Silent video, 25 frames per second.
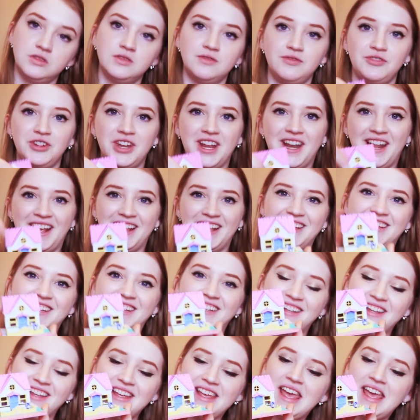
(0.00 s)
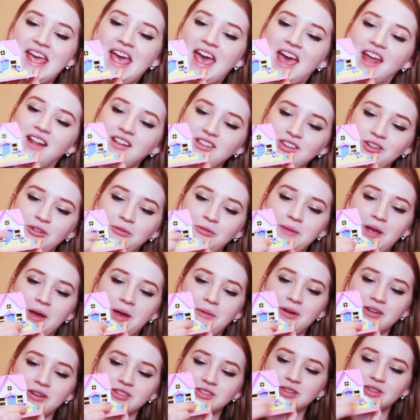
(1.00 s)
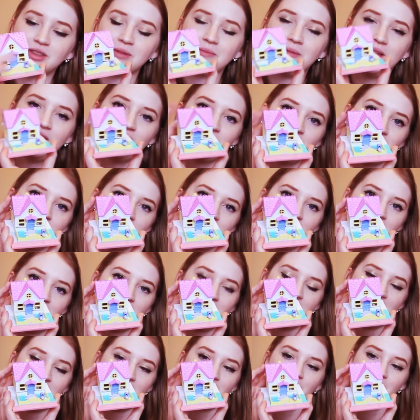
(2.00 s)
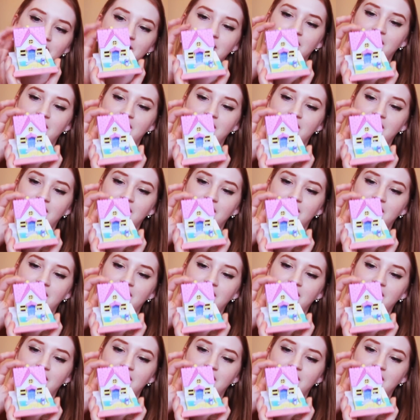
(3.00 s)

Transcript: Forget it. And a little mailbox with the mail sticking out